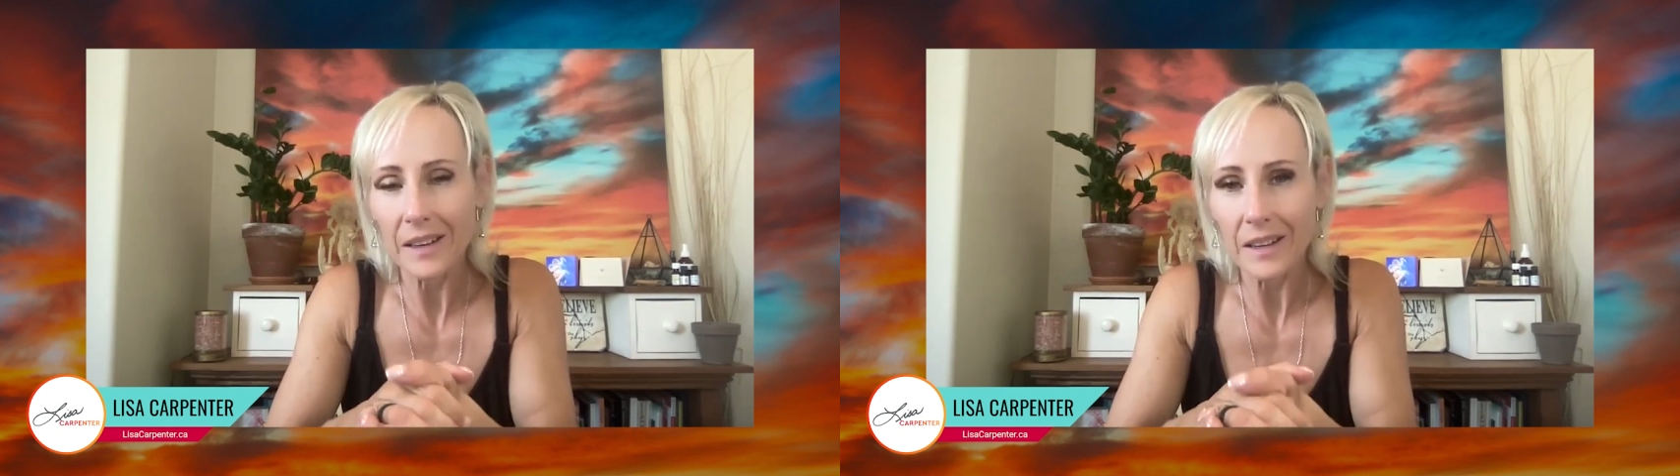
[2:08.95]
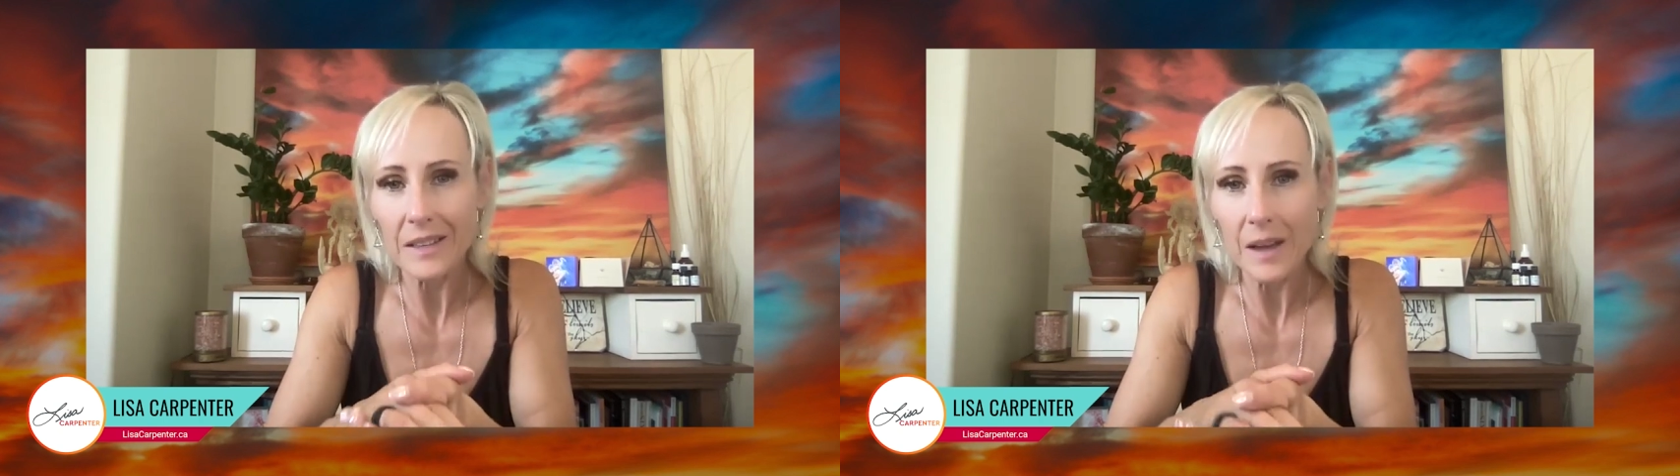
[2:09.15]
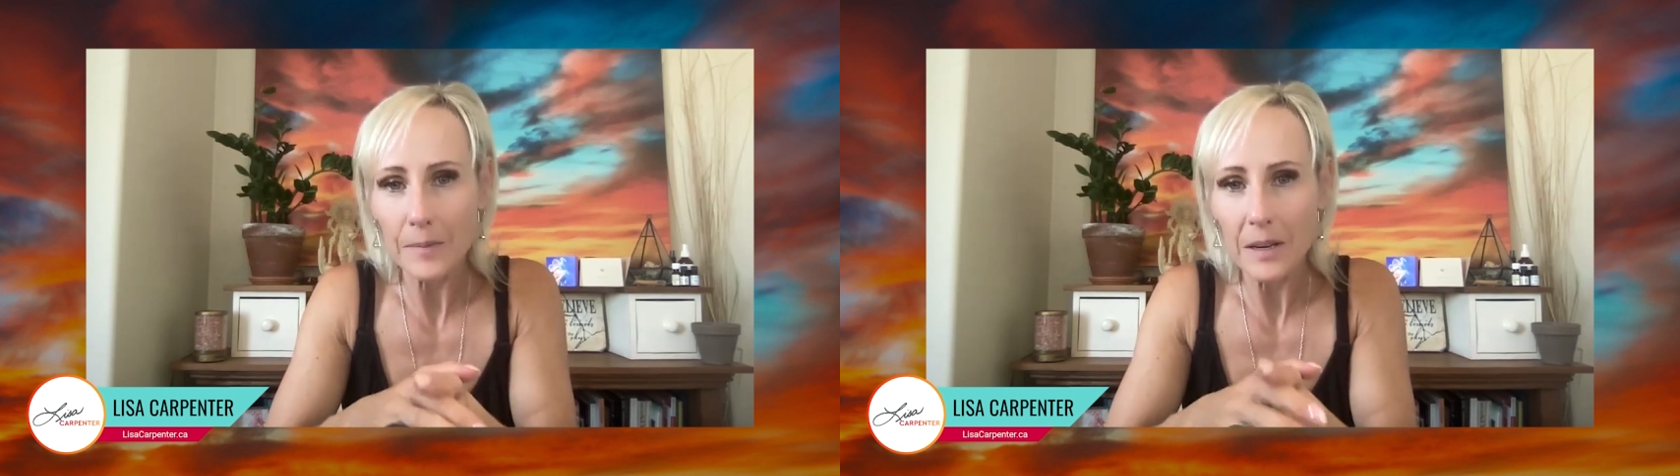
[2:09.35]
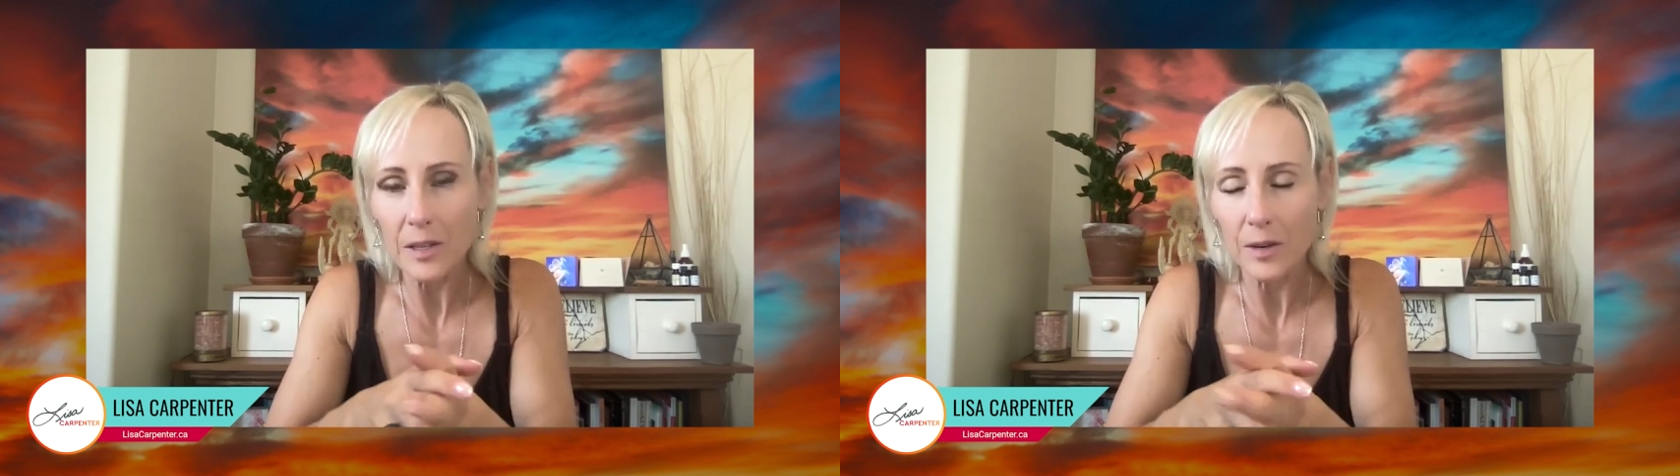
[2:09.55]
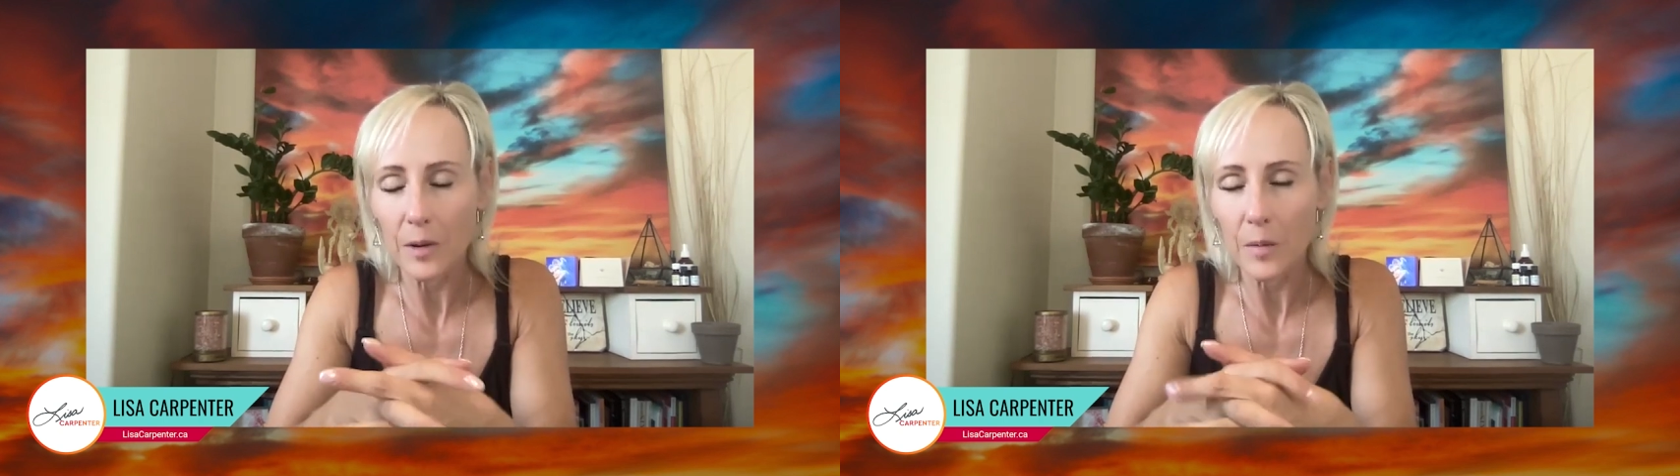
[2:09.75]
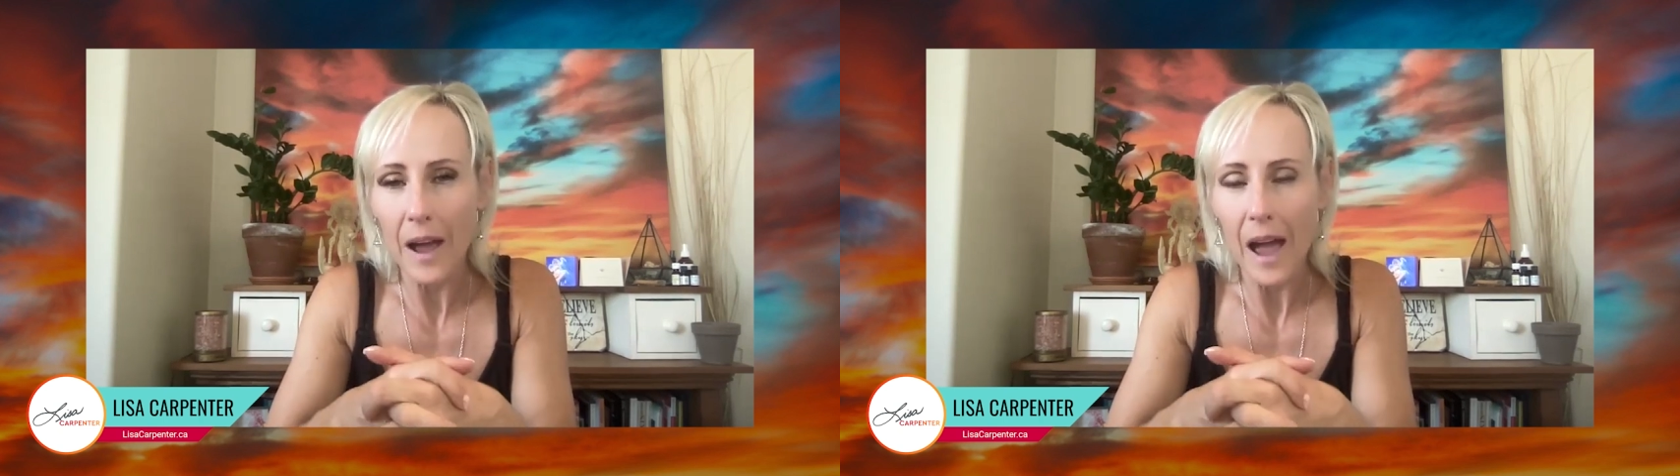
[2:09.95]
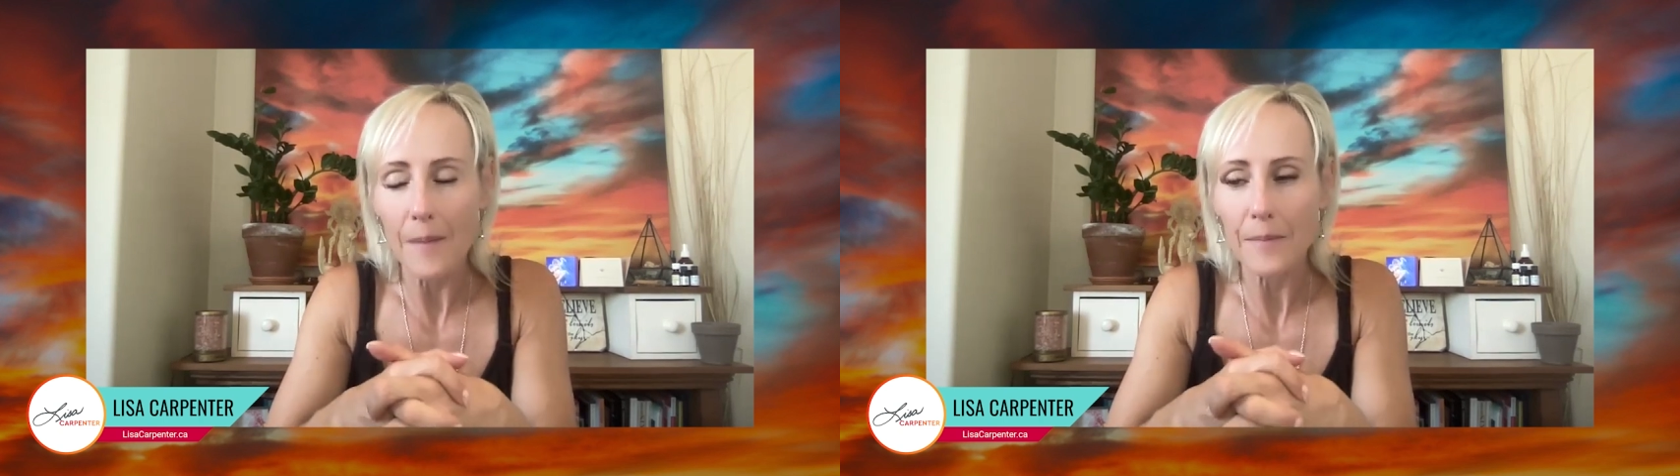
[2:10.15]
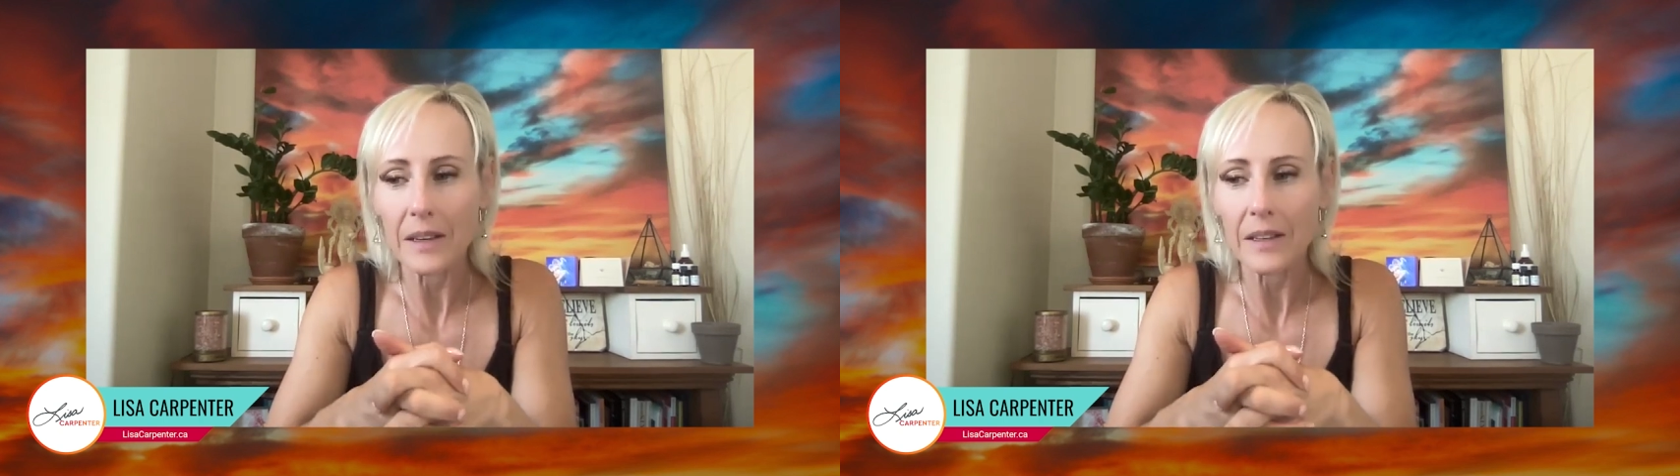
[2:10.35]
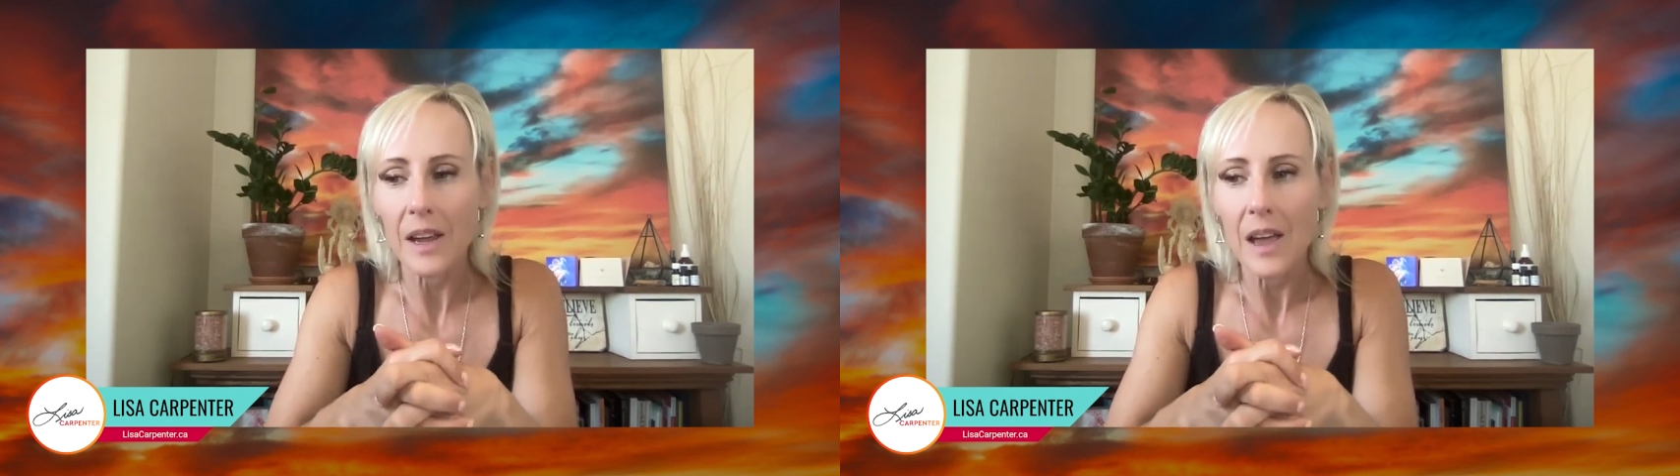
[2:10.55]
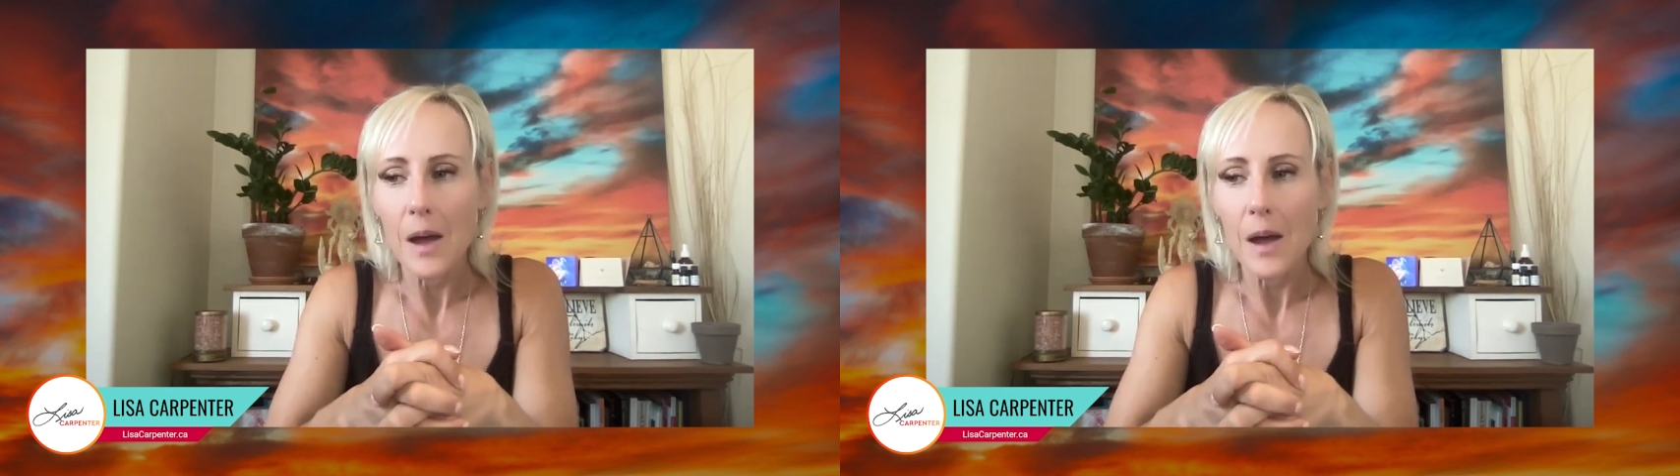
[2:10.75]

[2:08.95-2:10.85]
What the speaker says: acceptance over what happened,